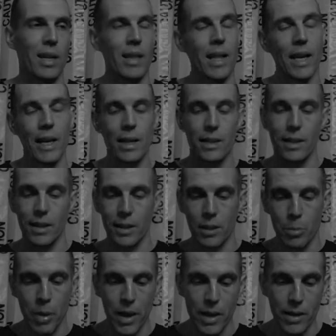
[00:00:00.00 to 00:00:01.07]
Now, that can
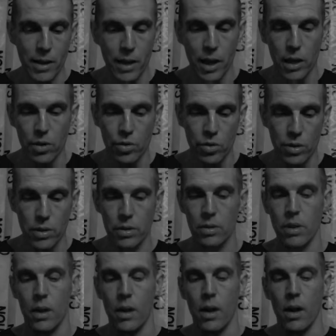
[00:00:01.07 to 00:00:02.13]
depend on the countries.